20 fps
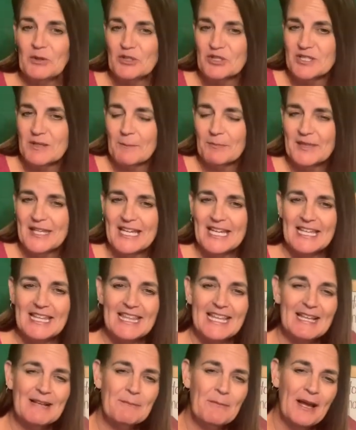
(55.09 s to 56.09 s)
something and
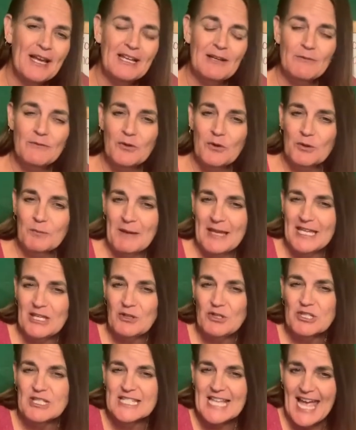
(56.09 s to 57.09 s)
that might make you
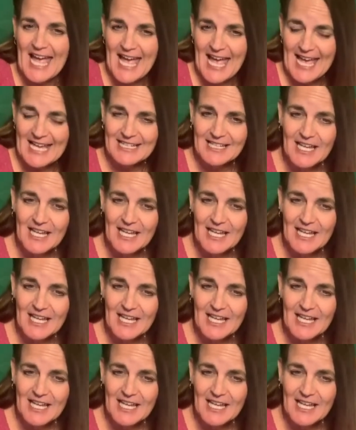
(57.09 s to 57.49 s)
sad.